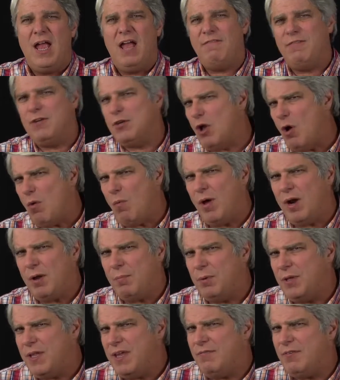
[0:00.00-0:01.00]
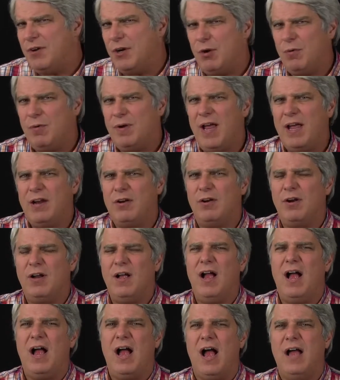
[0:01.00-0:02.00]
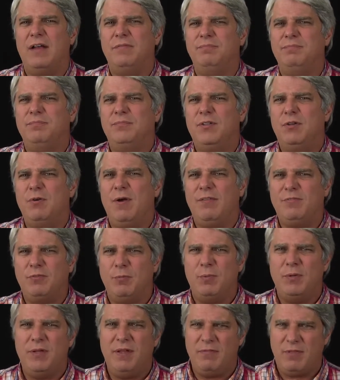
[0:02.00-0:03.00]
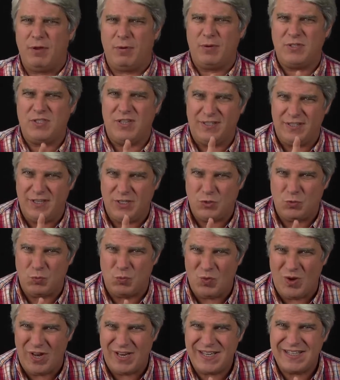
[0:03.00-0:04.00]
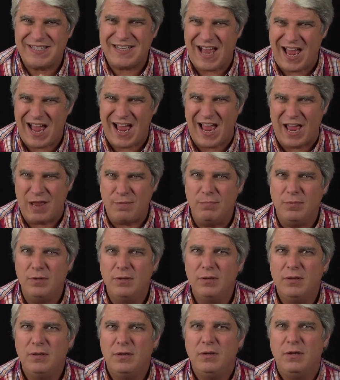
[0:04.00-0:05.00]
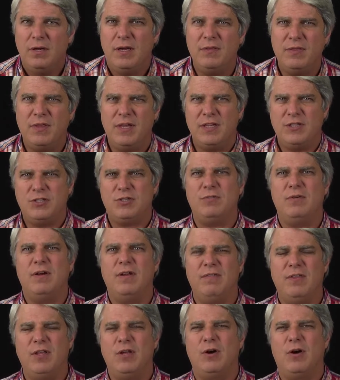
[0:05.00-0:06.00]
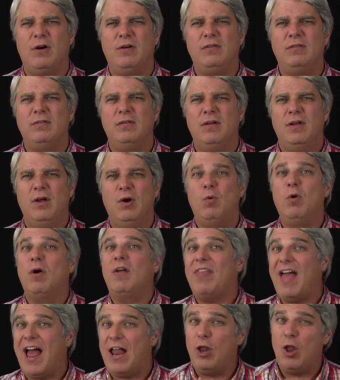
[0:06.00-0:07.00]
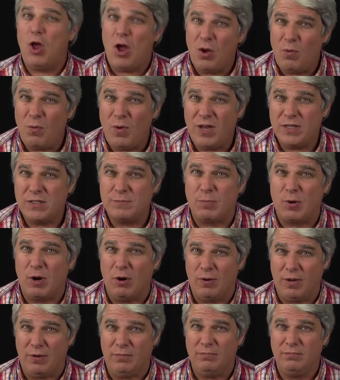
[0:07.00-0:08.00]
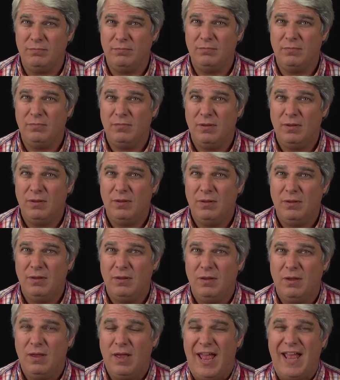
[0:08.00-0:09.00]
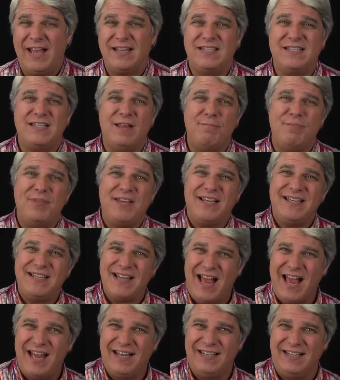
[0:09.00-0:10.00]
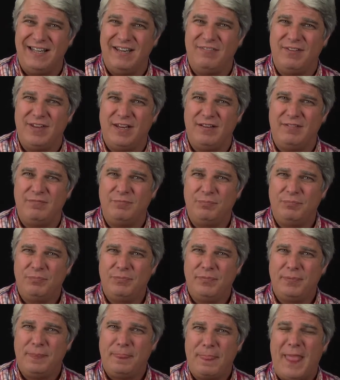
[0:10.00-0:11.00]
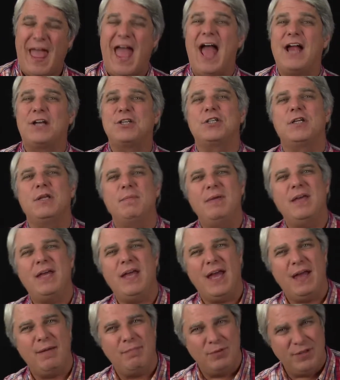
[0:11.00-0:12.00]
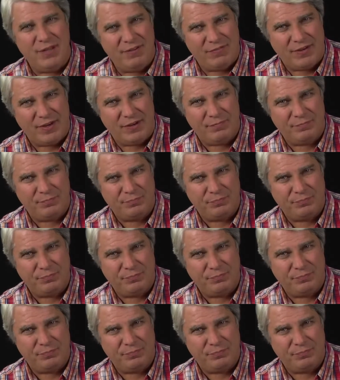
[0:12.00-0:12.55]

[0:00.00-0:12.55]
If you don't want to believe in a creator God, you have to believe there was at least one time in the history of the earth where that law was broken. And something non-living actually became living.